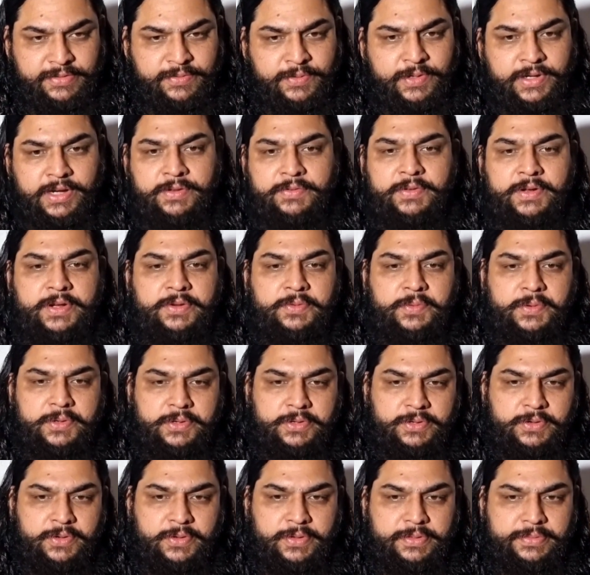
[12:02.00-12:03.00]
whatever you
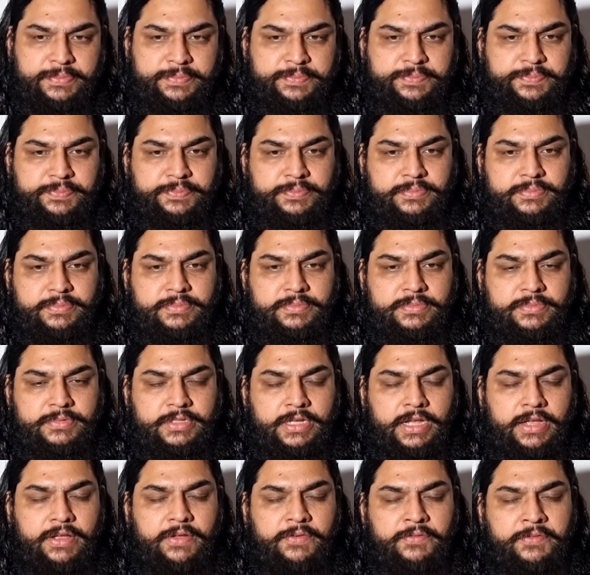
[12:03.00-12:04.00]
want to call
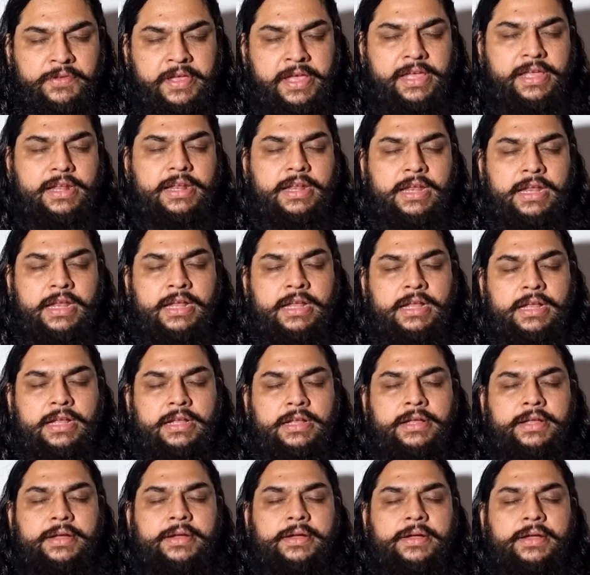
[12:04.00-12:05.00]
it, where
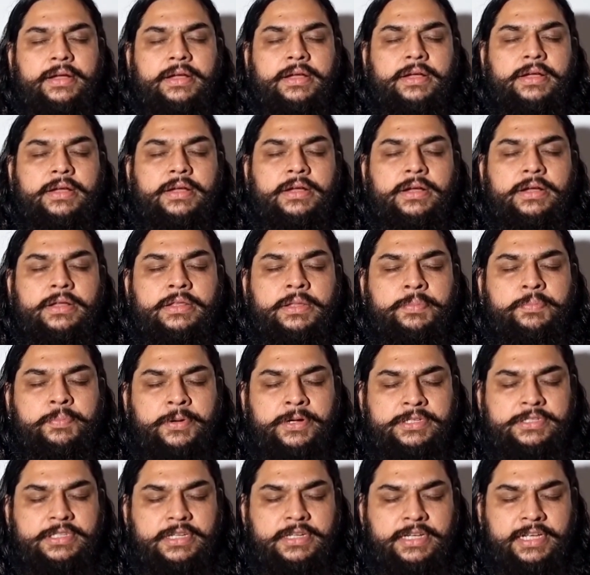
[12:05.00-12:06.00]
the
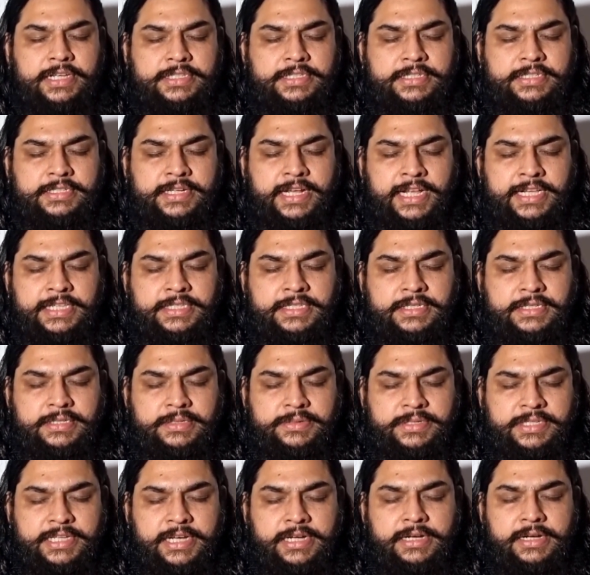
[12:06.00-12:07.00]
person has
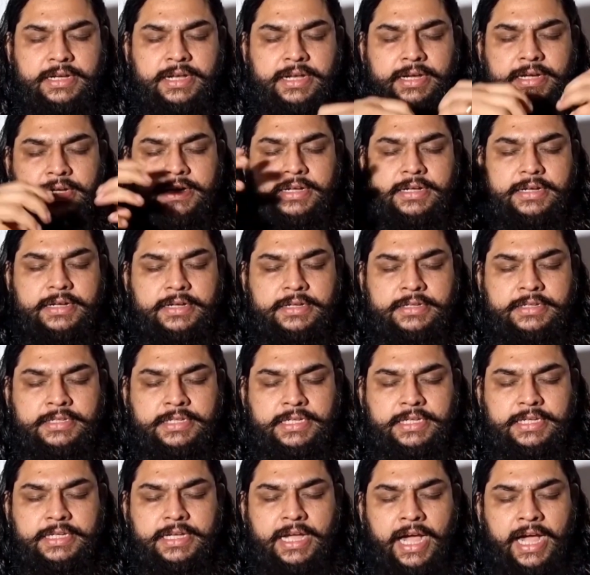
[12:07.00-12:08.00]
transcended
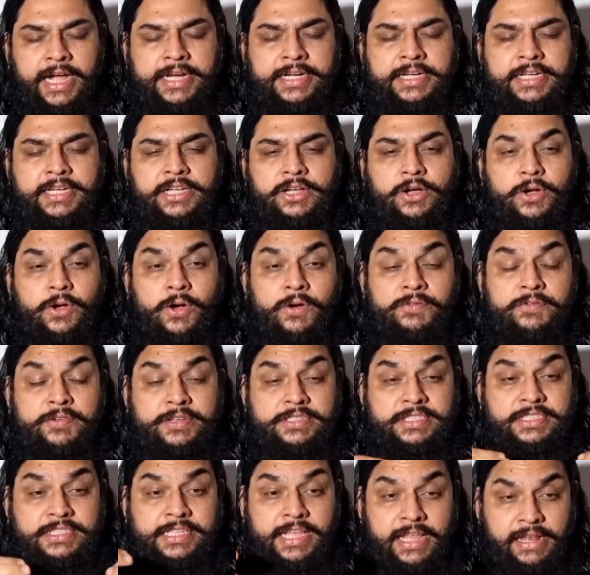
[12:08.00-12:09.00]
the idea of
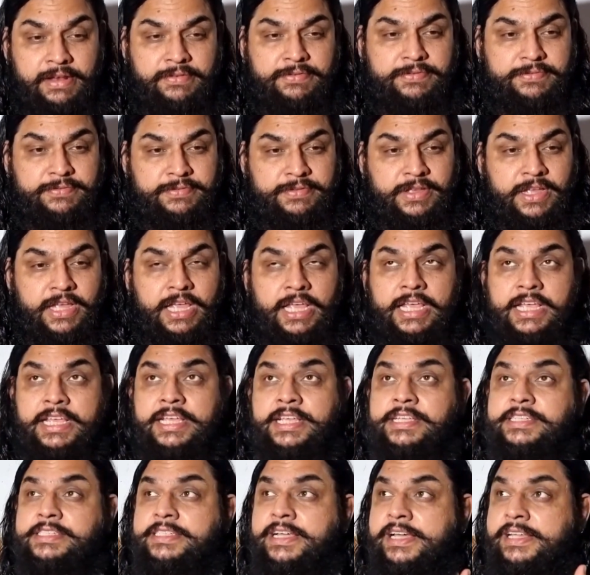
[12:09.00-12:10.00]
a self.
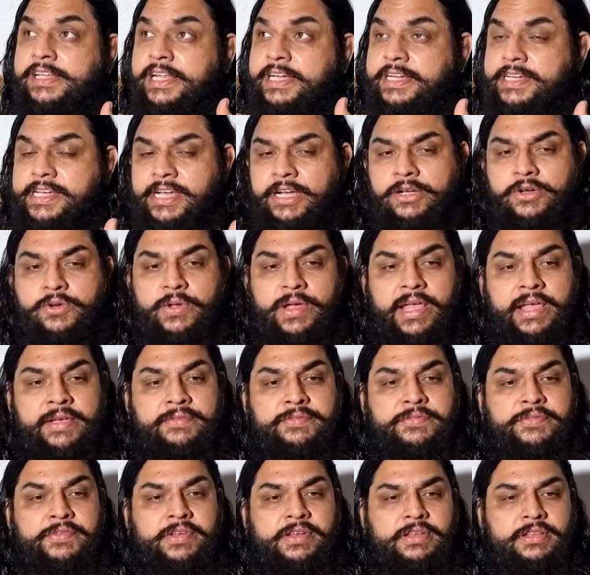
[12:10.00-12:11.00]
He is connected to
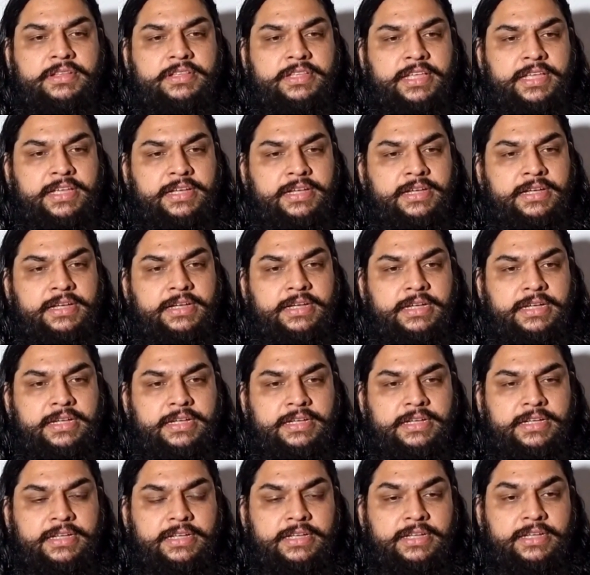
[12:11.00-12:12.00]
everything
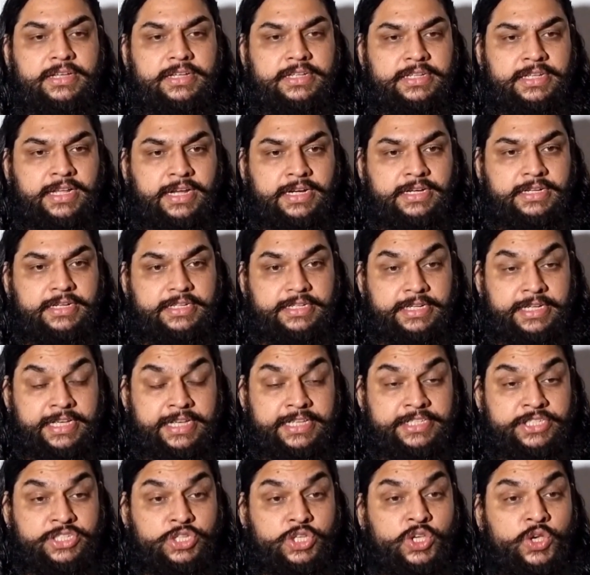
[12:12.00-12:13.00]
that
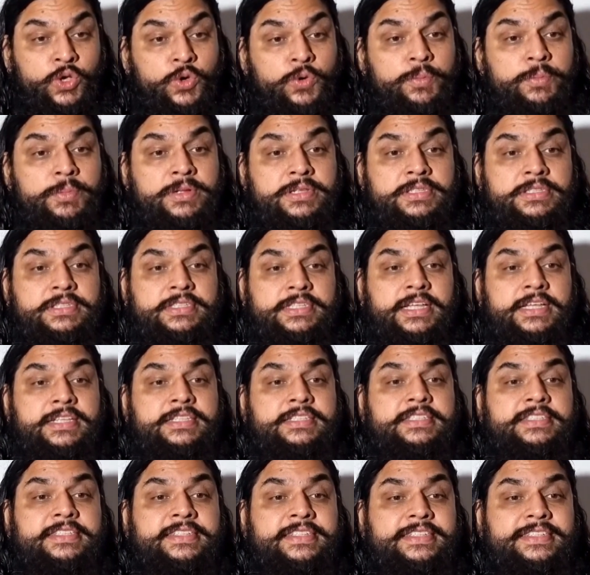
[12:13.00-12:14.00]
his human
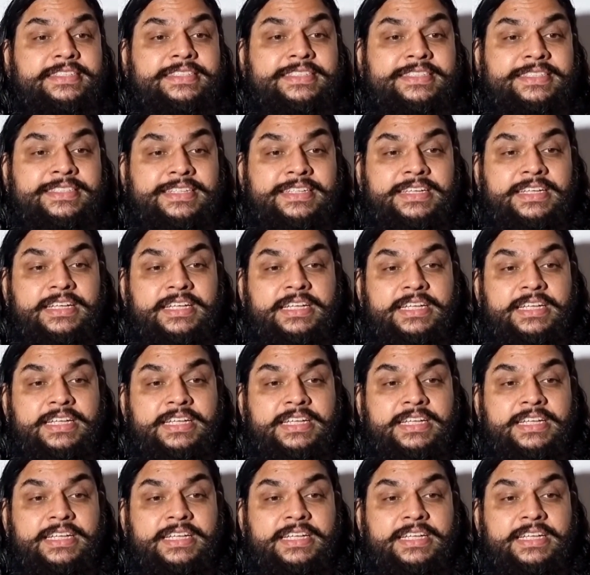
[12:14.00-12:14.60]
senses